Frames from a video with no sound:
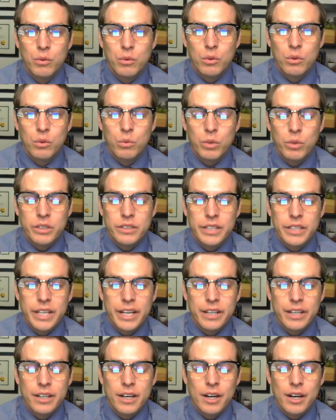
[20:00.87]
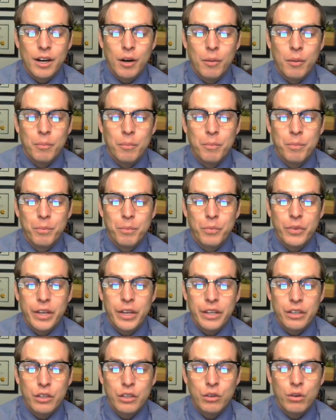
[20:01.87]
Once again,
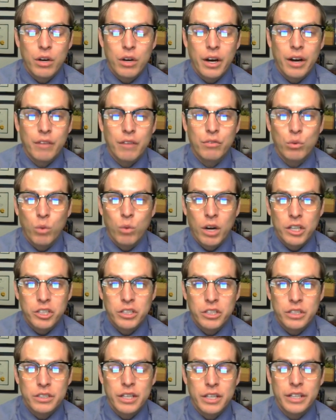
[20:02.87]
thank you for watching this.